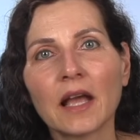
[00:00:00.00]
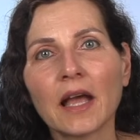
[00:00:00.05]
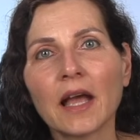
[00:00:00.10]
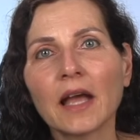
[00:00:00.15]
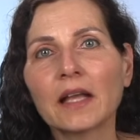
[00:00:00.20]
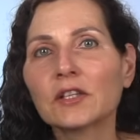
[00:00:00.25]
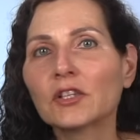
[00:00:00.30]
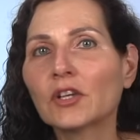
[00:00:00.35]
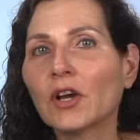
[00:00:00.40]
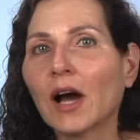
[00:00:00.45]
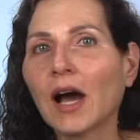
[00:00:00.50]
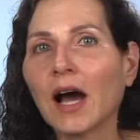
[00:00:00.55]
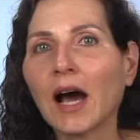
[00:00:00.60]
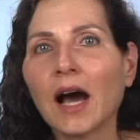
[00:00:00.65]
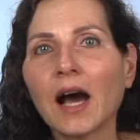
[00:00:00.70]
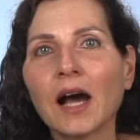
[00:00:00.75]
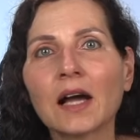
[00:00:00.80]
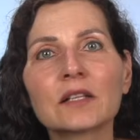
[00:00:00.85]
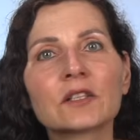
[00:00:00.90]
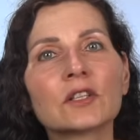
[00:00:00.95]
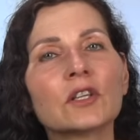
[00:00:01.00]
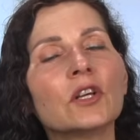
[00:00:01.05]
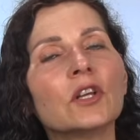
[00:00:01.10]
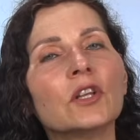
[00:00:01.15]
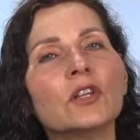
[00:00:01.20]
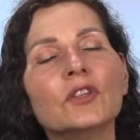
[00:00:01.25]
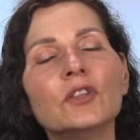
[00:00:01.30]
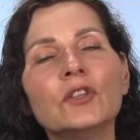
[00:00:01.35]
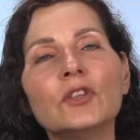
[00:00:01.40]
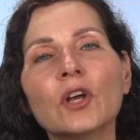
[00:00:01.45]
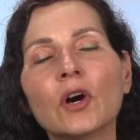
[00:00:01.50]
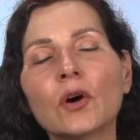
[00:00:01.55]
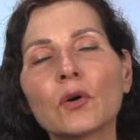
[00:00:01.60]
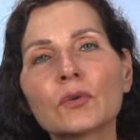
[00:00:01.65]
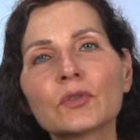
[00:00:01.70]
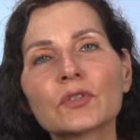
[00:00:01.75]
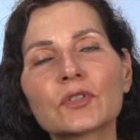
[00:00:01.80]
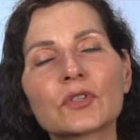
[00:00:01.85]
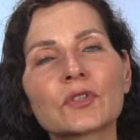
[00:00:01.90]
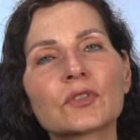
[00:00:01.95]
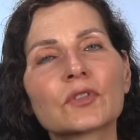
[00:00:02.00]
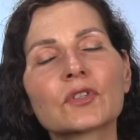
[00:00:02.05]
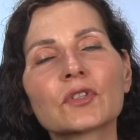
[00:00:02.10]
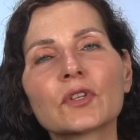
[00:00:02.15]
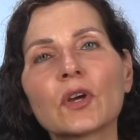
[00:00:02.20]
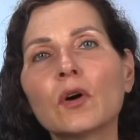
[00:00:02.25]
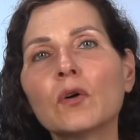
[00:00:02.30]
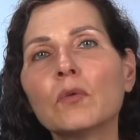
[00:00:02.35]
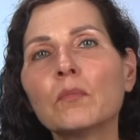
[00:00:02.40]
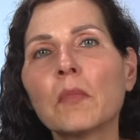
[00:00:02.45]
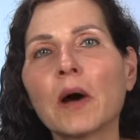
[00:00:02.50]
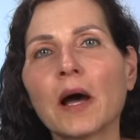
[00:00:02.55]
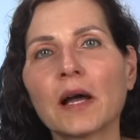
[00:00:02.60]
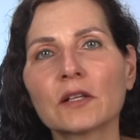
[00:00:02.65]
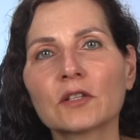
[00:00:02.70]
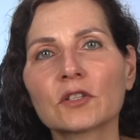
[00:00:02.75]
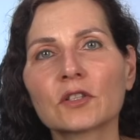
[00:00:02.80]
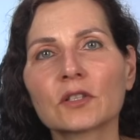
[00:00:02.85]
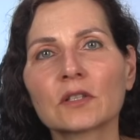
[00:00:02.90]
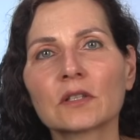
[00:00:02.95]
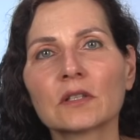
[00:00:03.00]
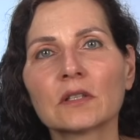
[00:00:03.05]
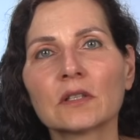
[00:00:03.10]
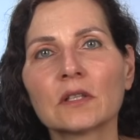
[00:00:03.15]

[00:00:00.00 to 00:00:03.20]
and your heart knows so much.